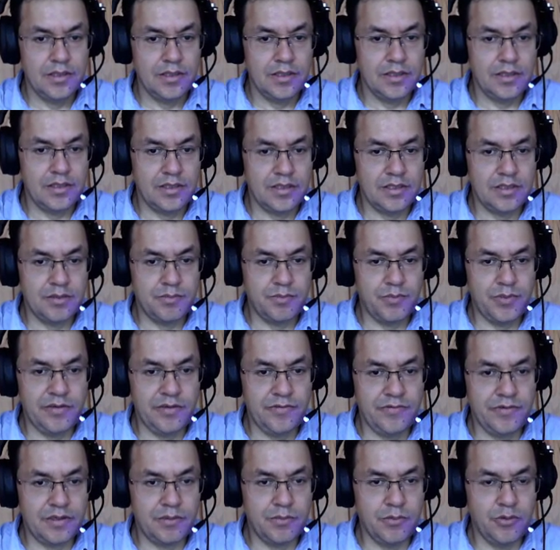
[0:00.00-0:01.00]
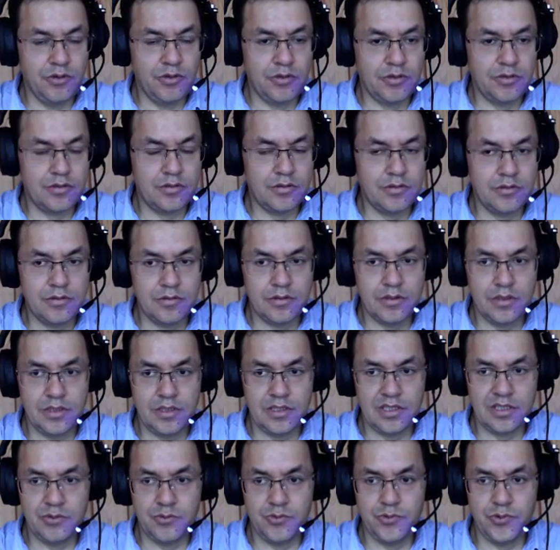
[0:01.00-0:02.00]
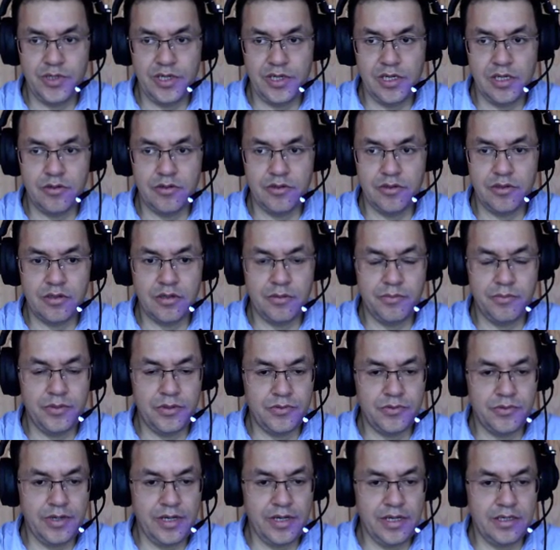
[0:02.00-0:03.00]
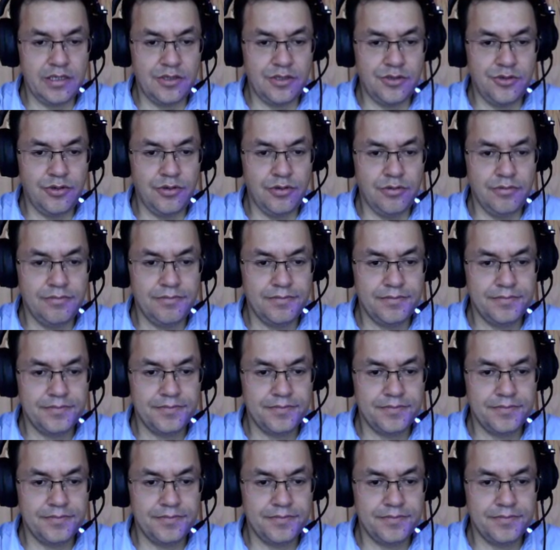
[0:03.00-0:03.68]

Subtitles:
This is perfect book. He's a really good copywriter too.